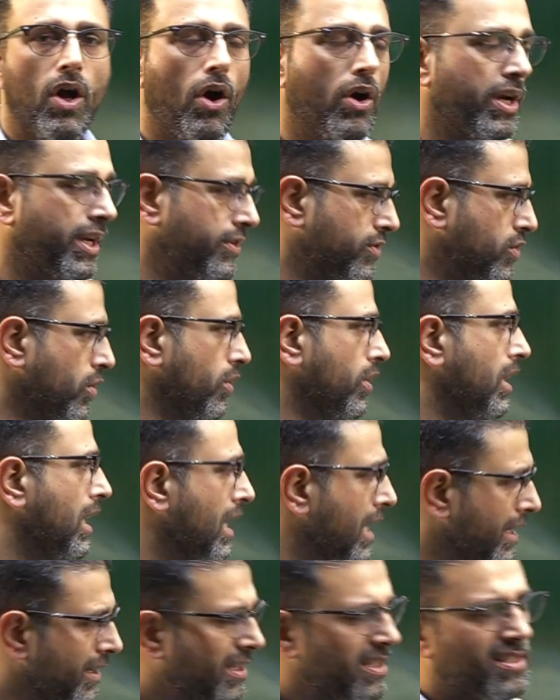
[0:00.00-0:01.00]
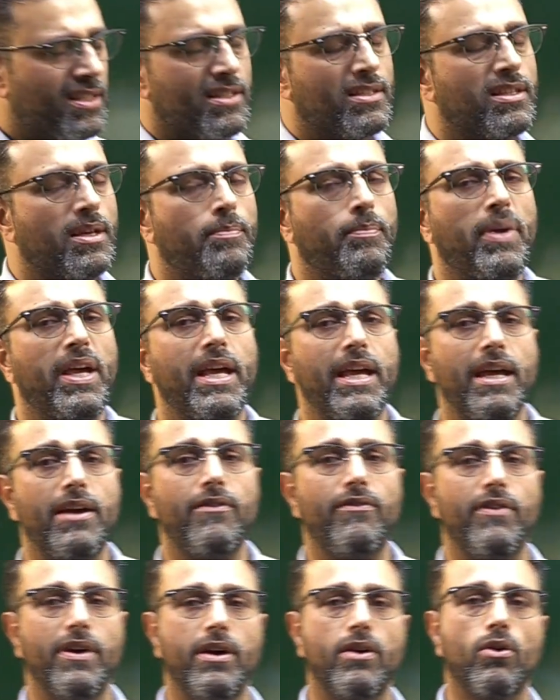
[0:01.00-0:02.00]
Okay, so this is the
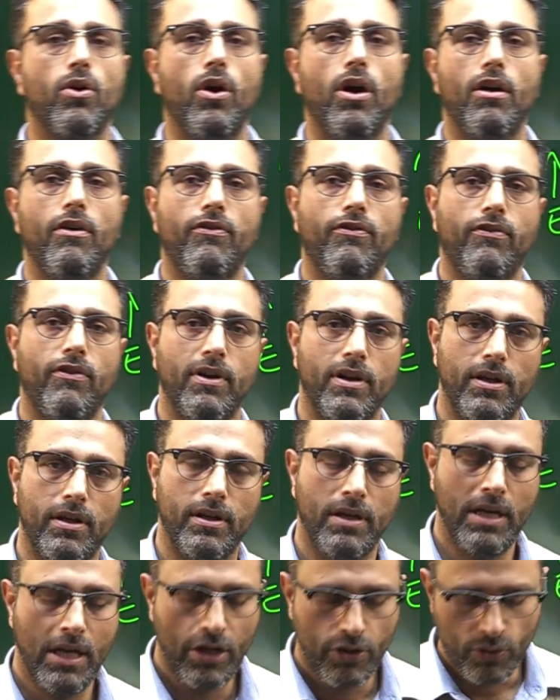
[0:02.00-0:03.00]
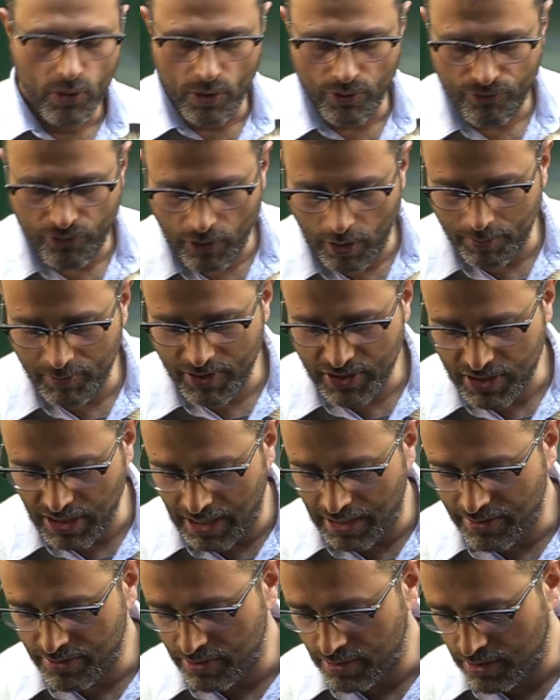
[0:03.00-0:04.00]
behavior of uniformly
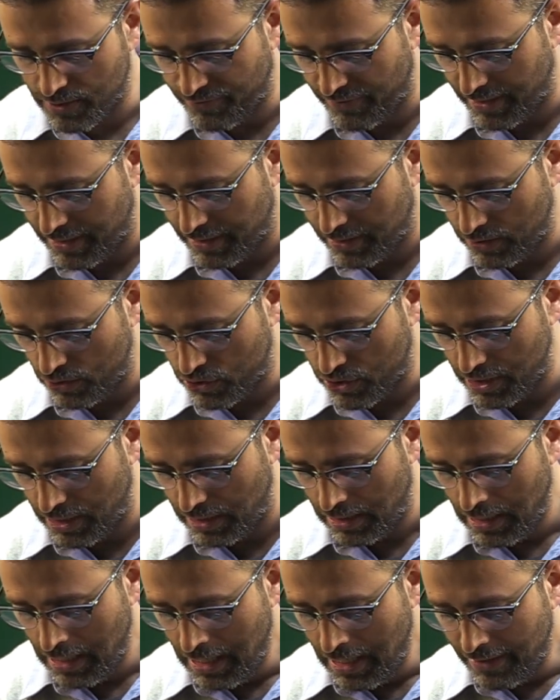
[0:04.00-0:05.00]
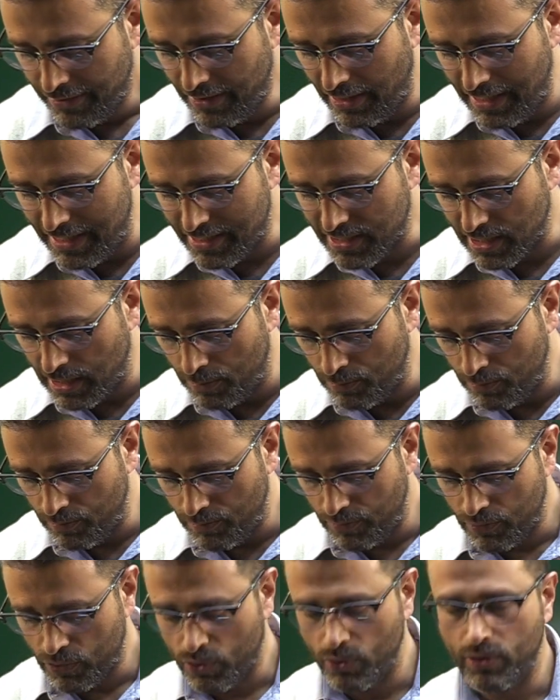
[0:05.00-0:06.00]
charged spherical shell. Now let's come
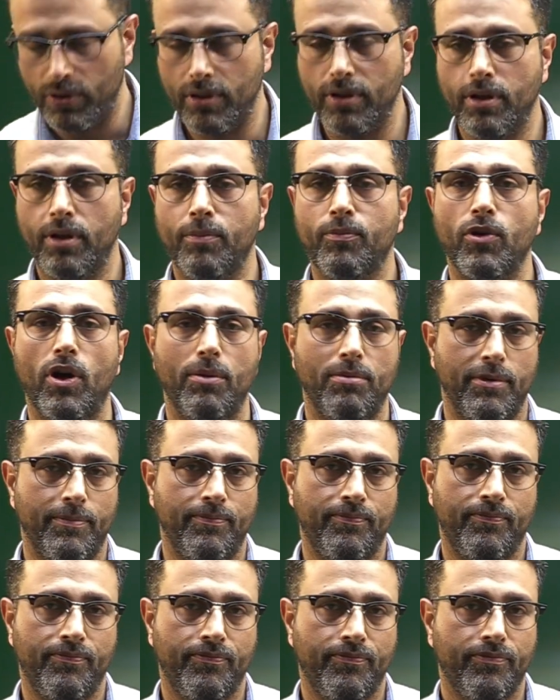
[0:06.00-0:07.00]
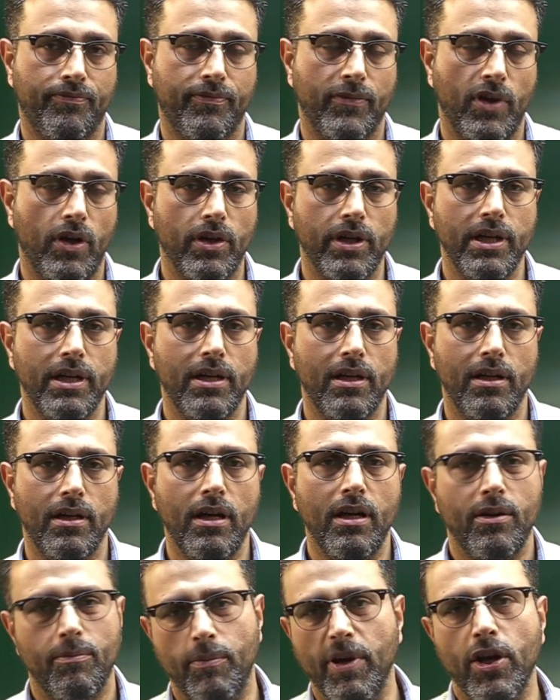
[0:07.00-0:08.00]
to the problem. Okay,
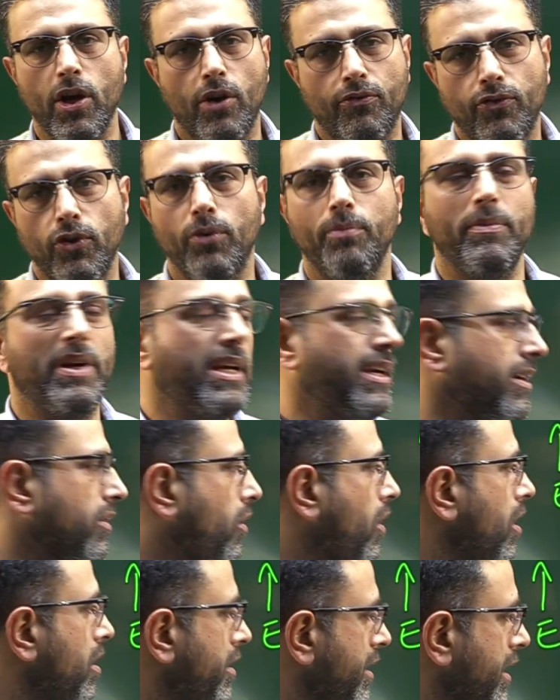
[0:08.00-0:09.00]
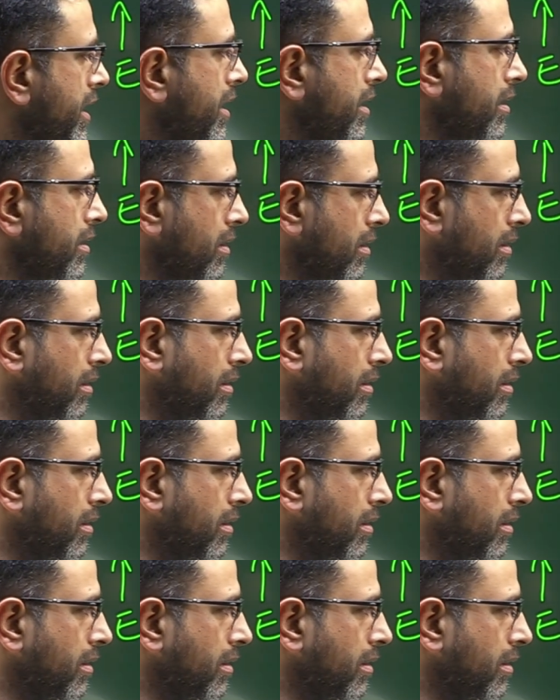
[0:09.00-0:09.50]
many of you may already